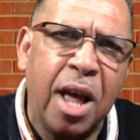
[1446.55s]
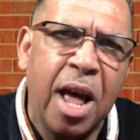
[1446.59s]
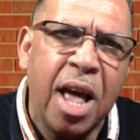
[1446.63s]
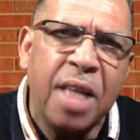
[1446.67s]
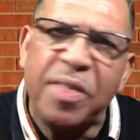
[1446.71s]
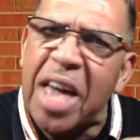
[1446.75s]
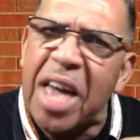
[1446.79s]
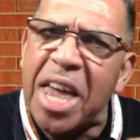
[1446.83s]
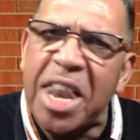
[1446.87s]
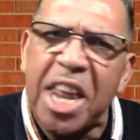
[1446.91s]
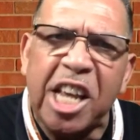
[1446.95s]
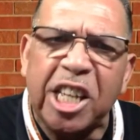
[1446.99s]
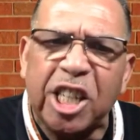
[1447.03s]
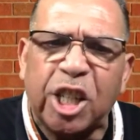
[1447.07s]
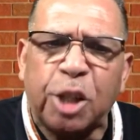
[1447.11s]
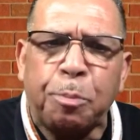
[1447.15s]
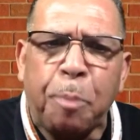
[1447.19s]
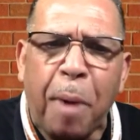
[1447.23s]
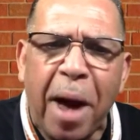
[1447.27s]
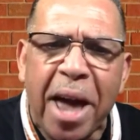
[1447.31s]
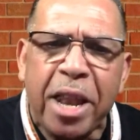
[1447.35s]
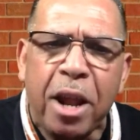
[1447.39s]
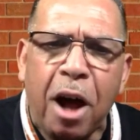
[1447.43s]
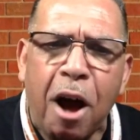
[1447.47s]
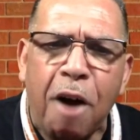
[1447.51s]
that in
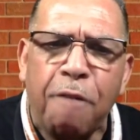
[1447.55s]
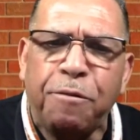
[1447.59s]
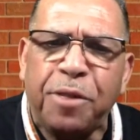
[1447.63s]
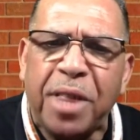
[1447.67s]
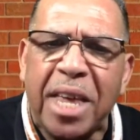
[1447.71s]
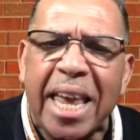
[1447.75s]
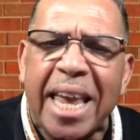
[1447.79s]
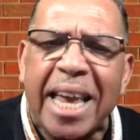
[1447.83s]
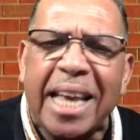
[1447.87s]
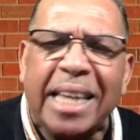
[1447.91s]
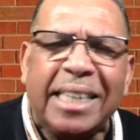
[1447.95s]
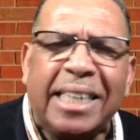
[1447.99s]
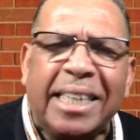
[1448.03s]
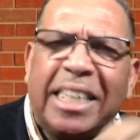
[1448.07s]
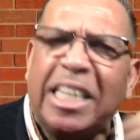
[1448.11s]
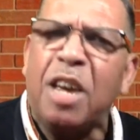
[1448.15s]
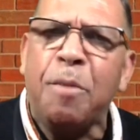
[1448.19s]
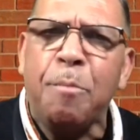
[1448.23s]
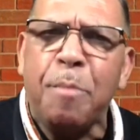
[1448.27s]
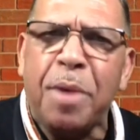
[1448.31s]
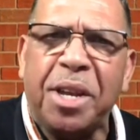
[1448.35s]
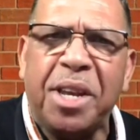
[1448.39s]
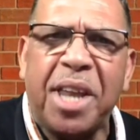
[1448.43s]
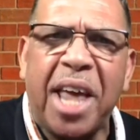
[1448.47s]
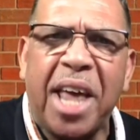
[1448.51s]
spite of the
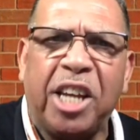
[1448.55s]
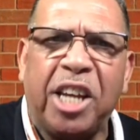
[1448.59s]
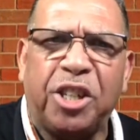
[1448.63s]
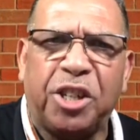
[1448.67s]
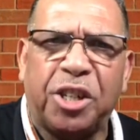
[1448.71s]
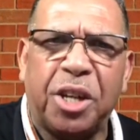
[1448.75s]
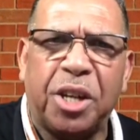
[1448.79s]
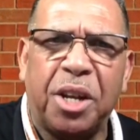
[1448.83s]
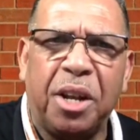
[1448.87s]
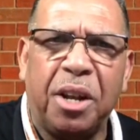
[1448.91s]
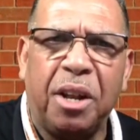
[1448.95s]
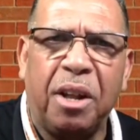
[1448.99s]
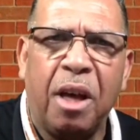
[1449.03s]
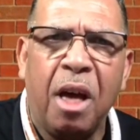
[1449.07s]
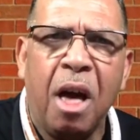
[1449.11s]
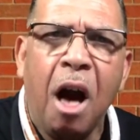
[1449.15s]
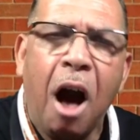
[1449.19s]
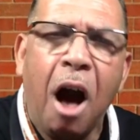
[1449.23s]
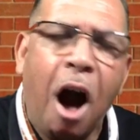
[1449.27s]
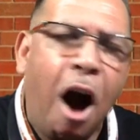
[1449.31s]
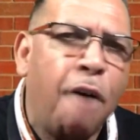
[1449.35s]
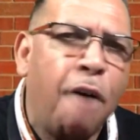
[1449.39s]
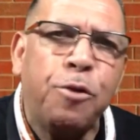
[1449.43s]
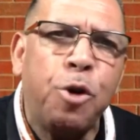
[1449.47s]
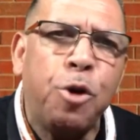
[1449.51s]
intimidation
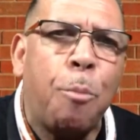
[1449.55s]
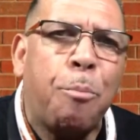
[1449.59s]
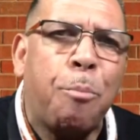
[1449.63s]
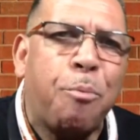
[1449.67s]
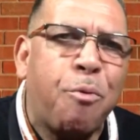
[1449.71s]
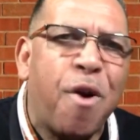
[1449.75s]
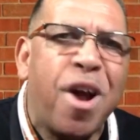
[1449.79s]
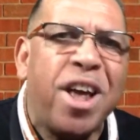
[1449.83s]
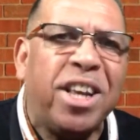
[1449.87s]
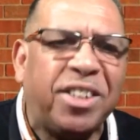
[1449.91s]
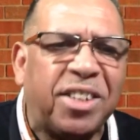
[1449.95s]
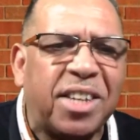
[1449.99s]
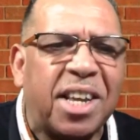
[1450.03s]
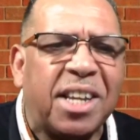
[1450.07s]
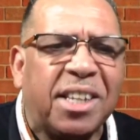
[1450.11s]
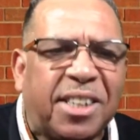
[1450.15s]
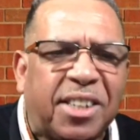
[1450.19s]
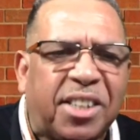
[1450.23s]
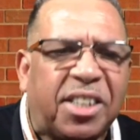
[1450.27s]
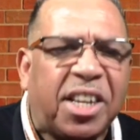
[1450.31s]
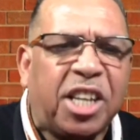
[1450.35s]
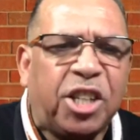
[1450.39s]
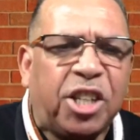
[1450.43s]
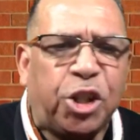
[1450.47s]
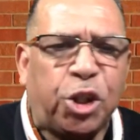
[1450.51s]
of your present
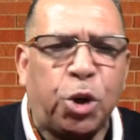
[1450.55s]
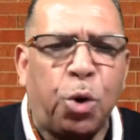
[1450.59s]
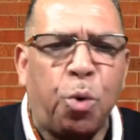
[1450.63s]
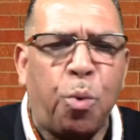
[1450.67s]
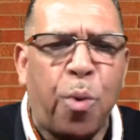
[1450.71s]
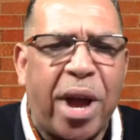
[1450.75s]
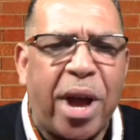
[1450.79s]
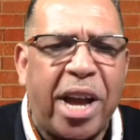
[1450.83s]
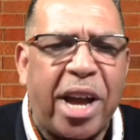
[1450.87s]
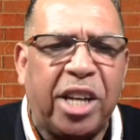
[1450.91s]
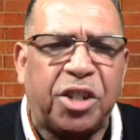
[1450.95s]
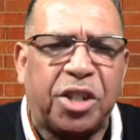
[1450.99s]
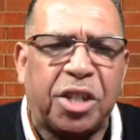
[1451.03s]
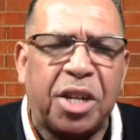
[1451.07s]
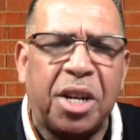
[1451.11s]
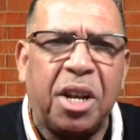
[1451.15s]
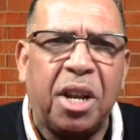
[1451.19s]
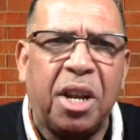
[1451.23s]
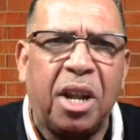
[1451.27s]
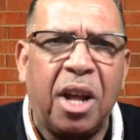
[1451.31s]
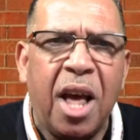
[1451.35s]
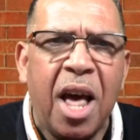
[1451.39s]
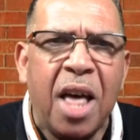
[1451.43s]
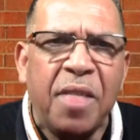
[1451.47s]
situation,